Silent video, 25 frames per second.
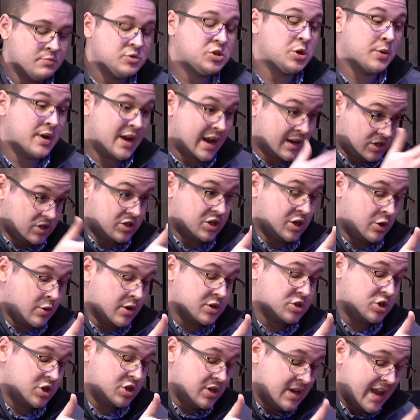So in answer to your
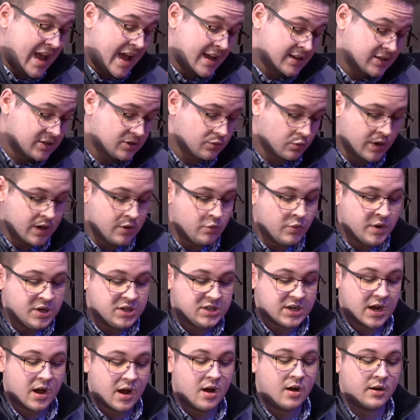question, yes, we
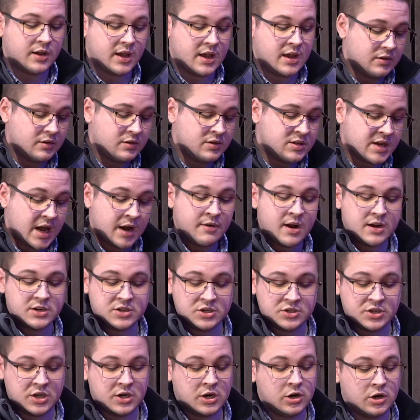target
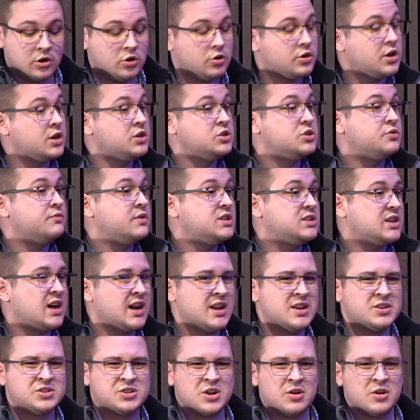directors that are looking to
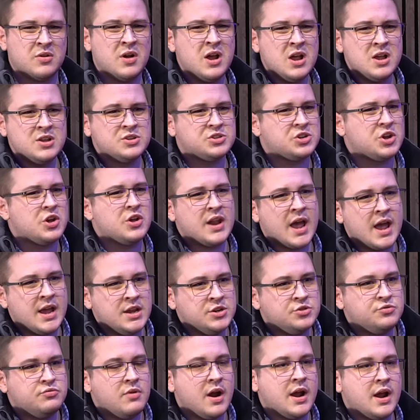retire. So certain
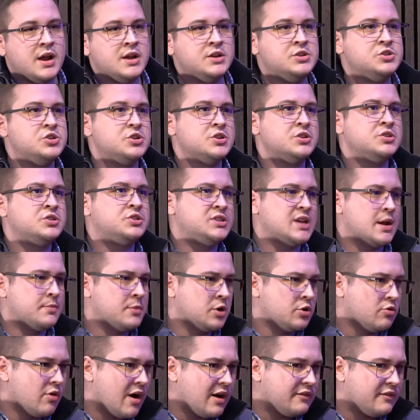age ranges,
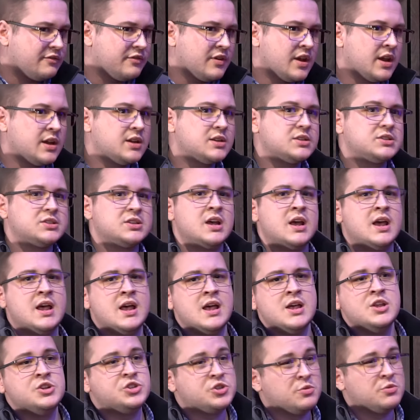demographics,
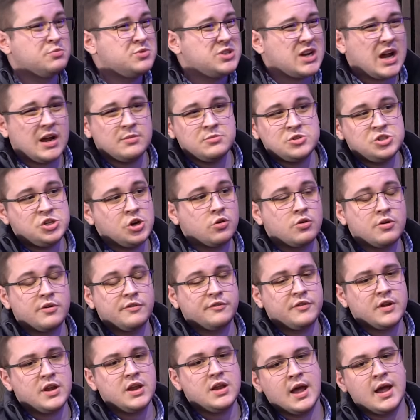sometimes
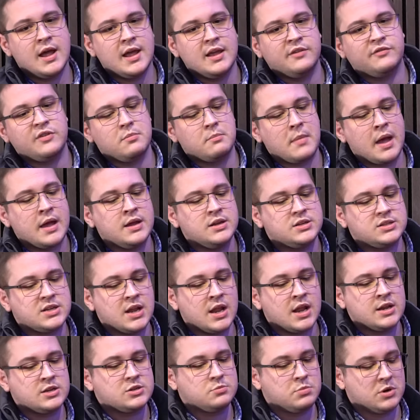geography, if it makes
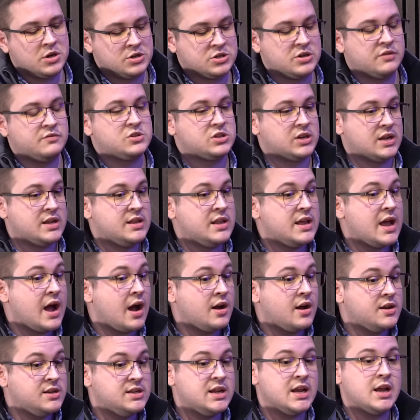sense, because obviously the
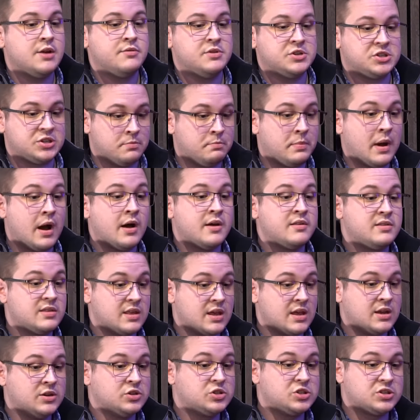idea is to buy
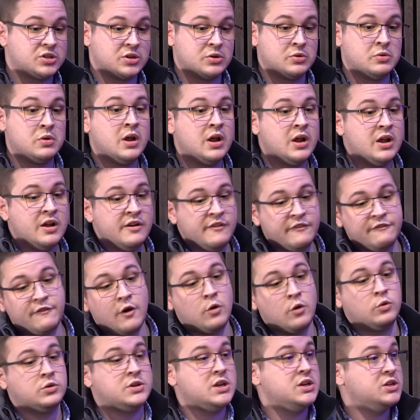things to
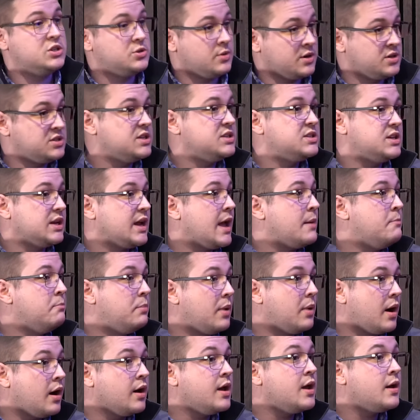fold into existing
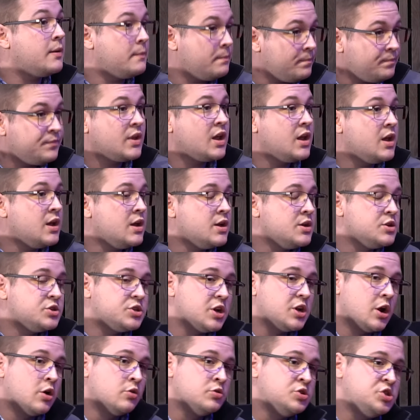empire.
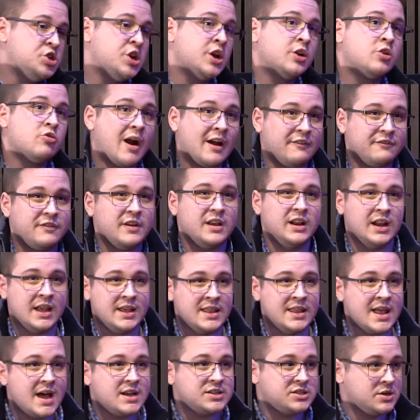So geographically,
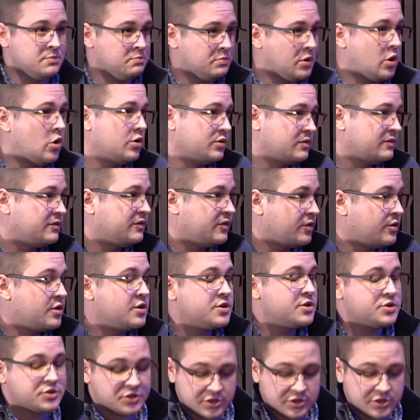that's important for us.